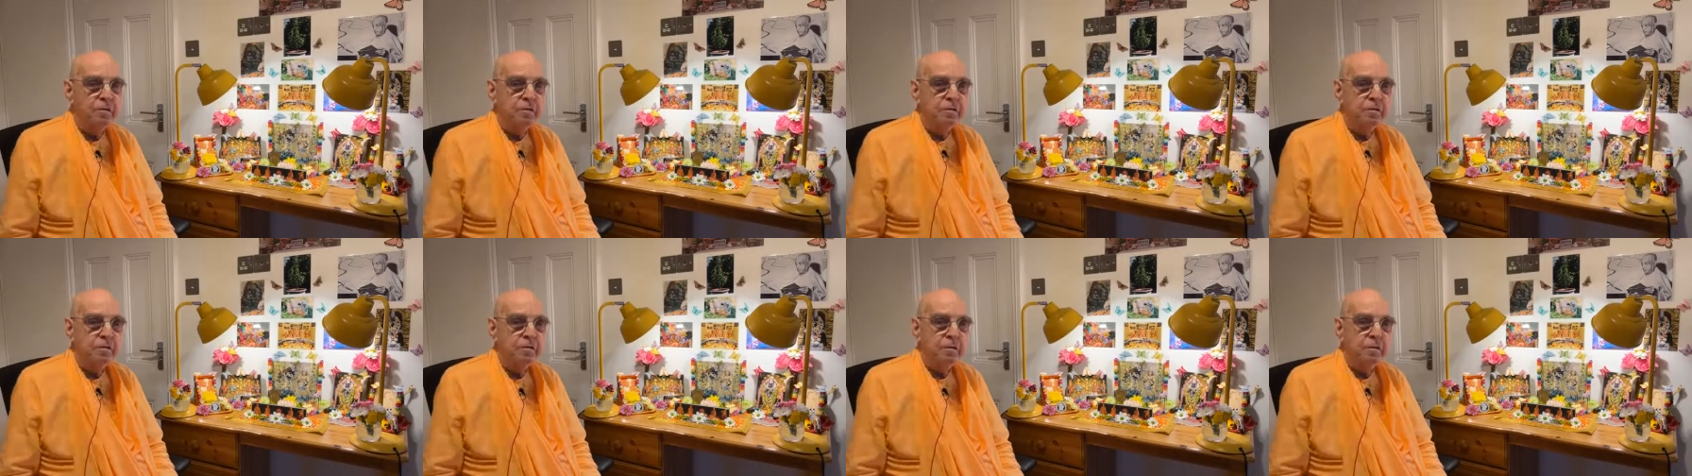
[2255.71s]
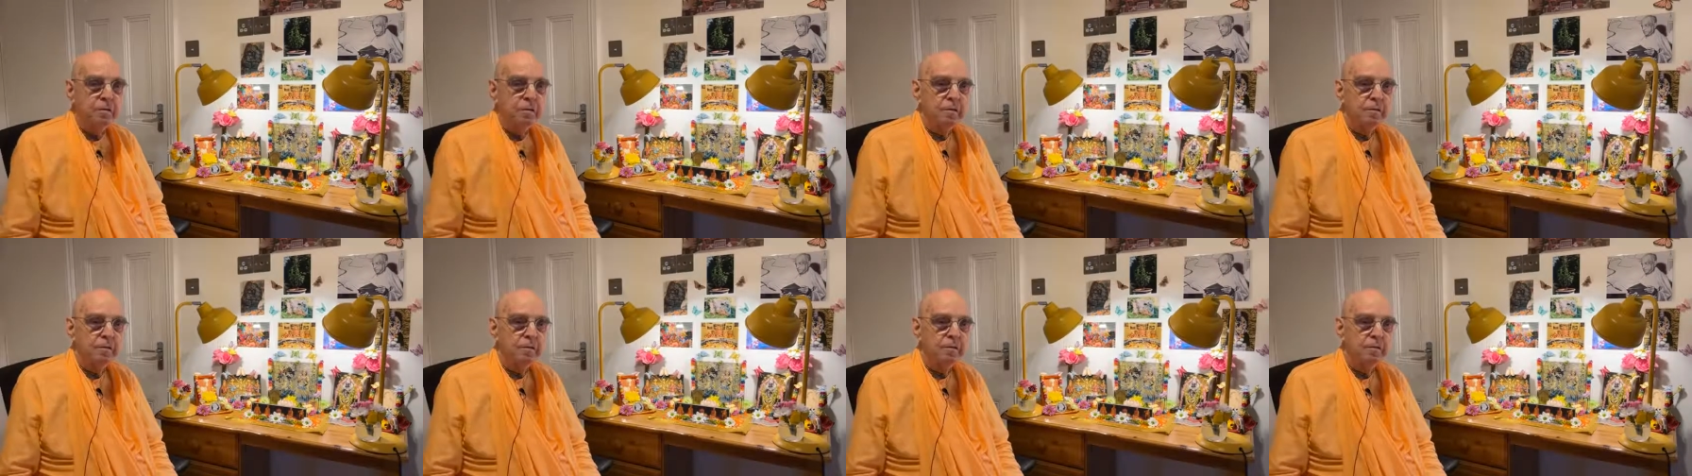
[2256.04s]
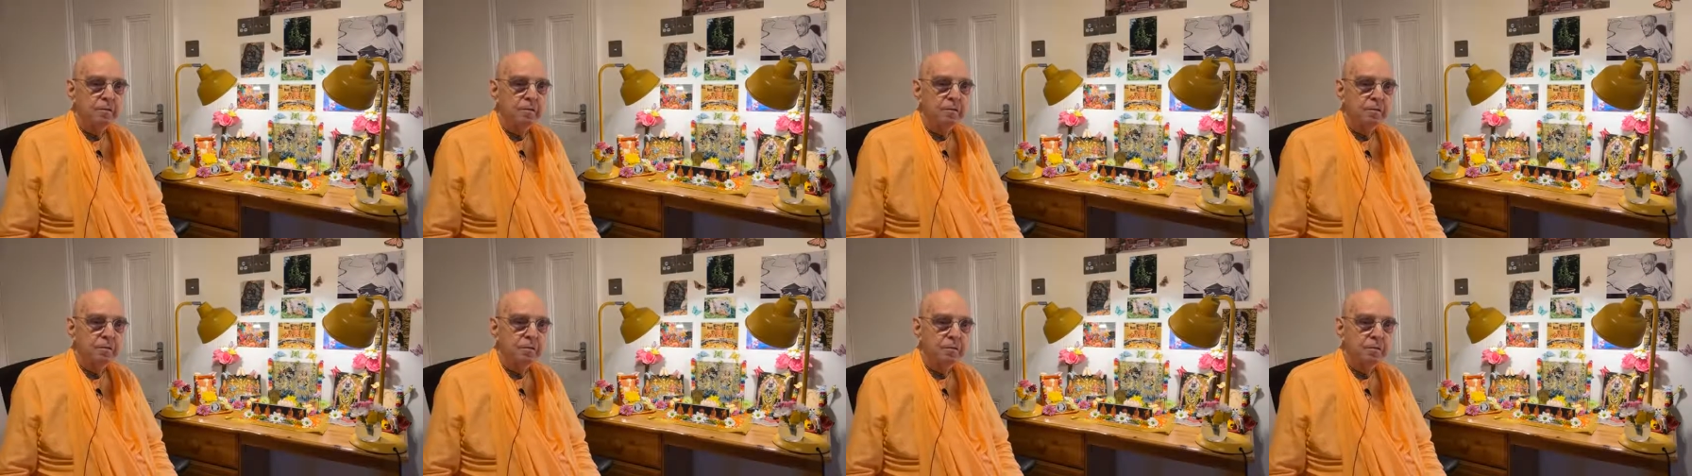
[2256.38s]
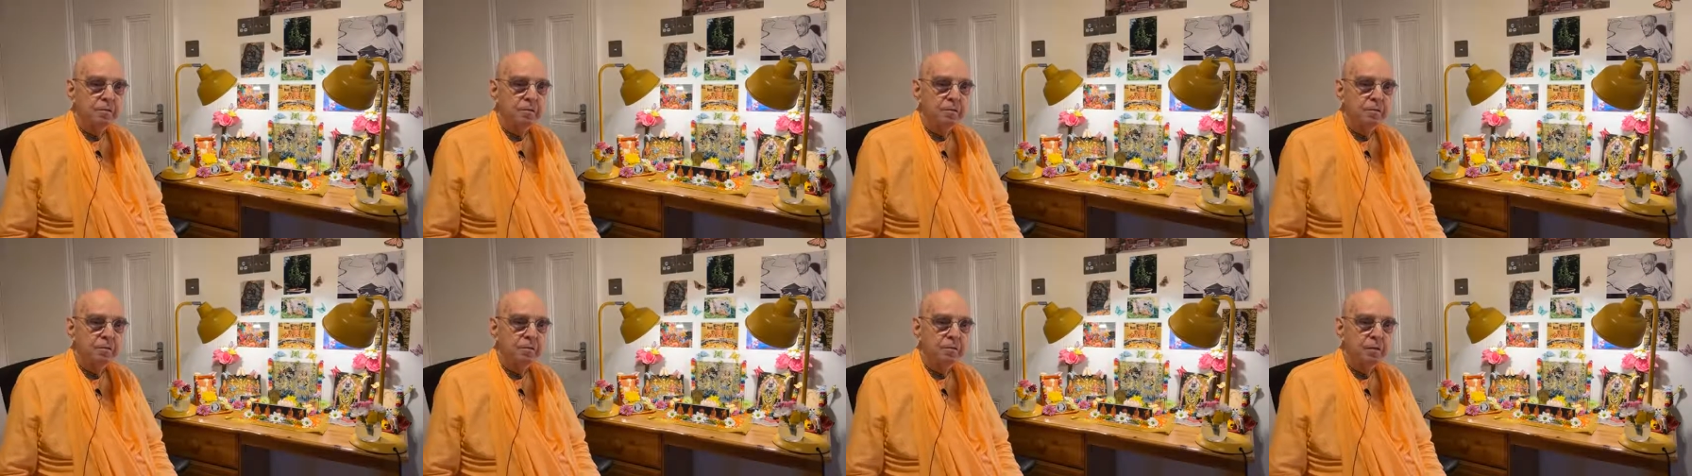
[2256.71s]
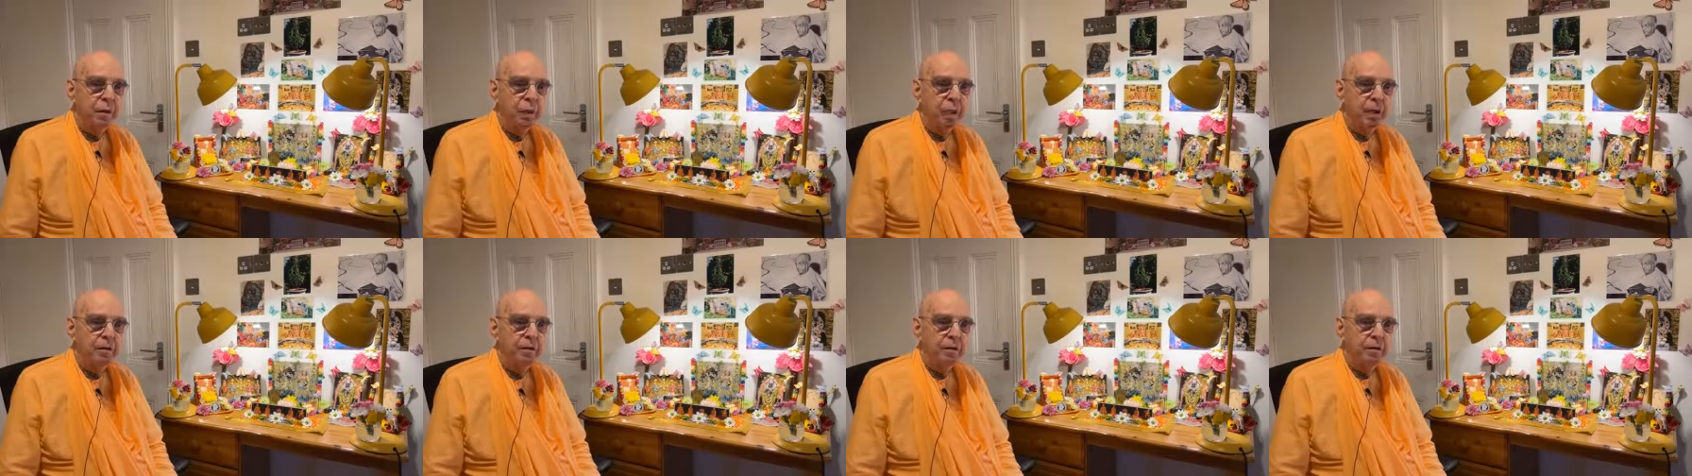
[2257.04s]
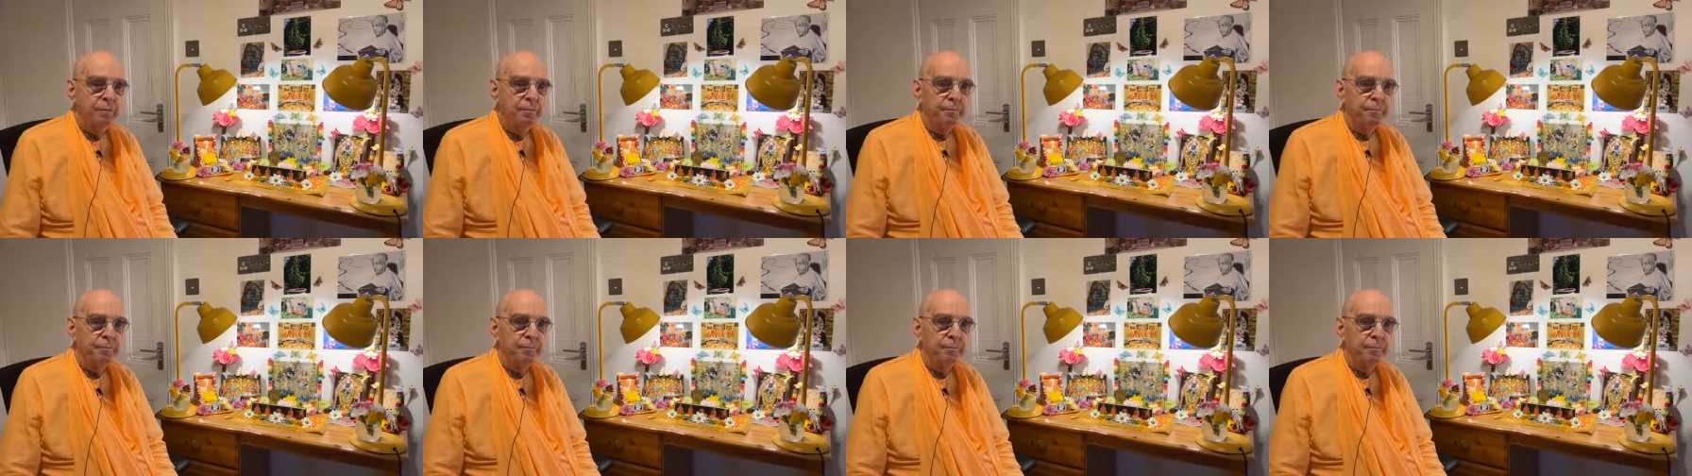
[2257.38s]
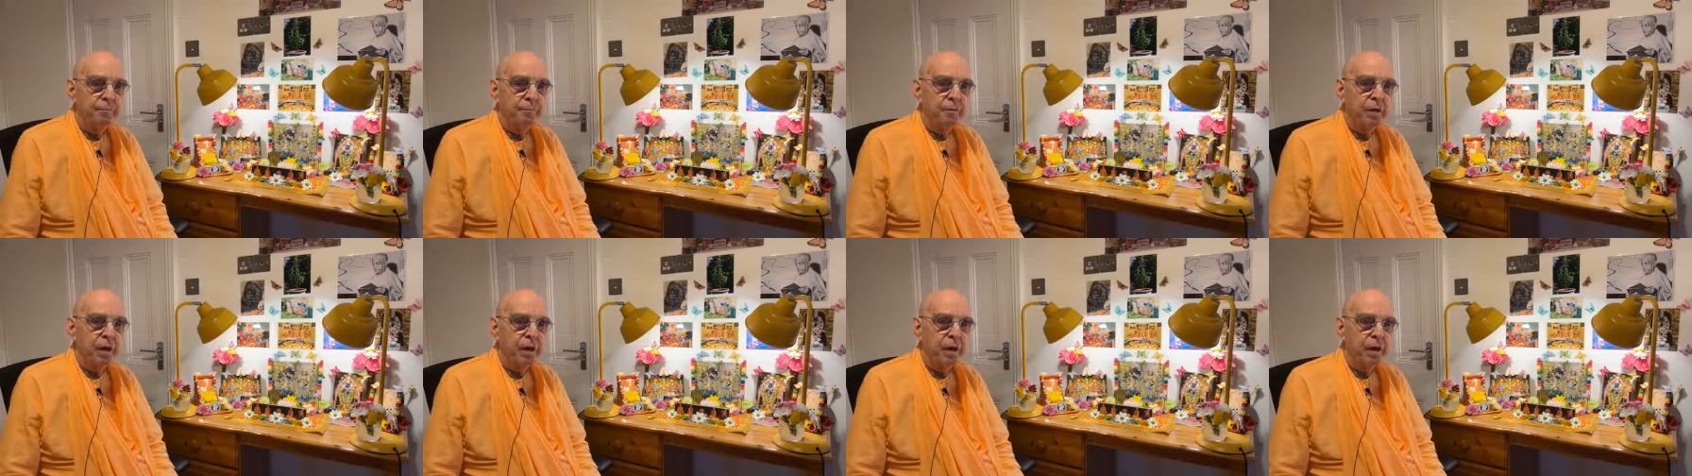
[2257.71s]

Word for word: All glories to Srila Prabhupada.